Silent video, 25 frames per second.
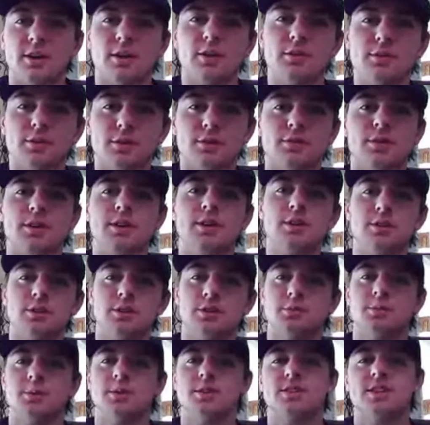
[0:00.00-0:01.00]
in all of our
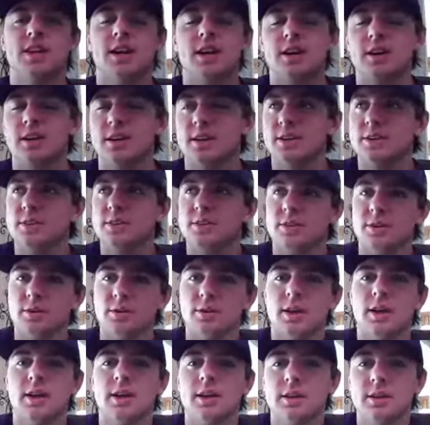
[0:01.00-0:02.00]
features, but Saturday.
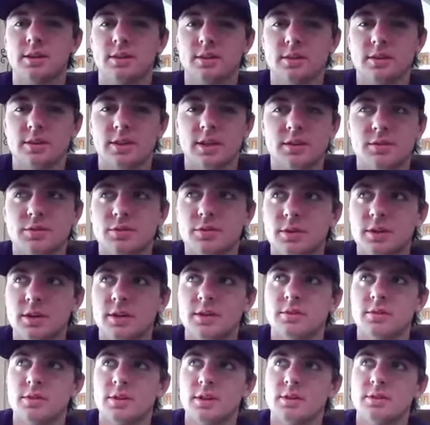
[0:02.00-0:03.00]
So I
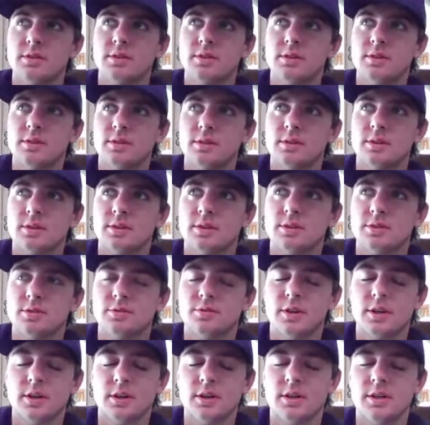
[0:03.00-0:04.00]
definitely it, it's
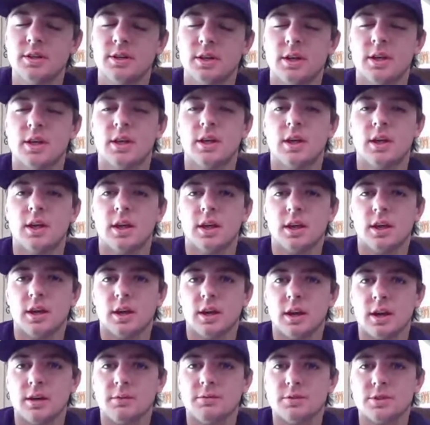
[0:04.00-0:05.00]
very.
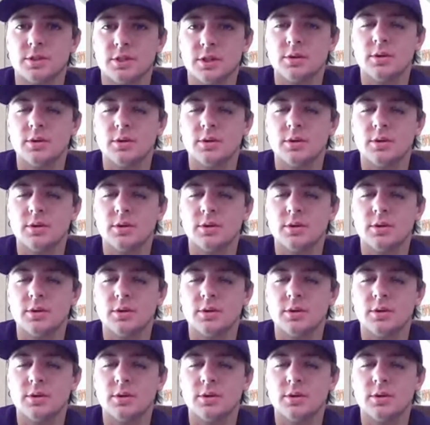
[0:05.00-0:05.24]
I'm